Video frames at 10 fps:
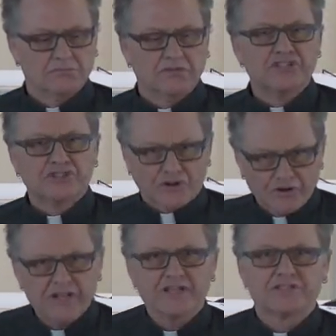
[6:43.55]
It's
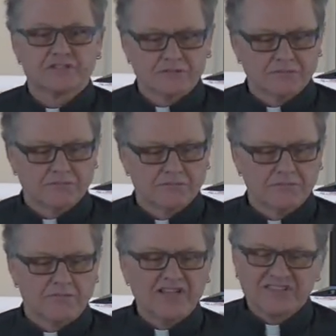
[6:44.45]
courteous,
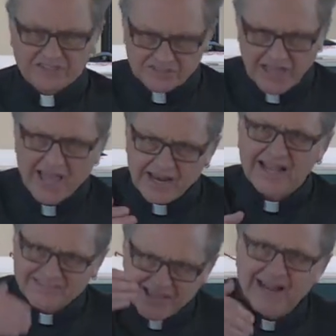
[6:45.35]
it's, ex-
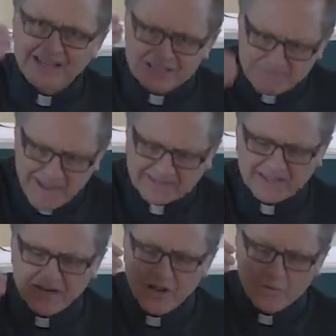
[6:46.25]
it's an
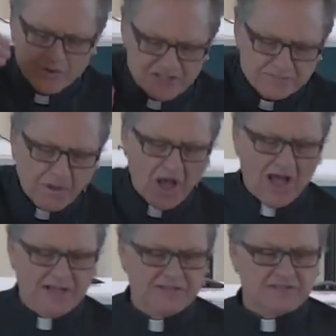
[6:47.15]
expected
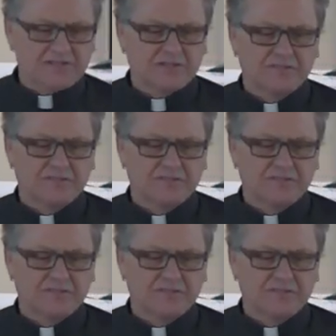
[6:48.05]
response.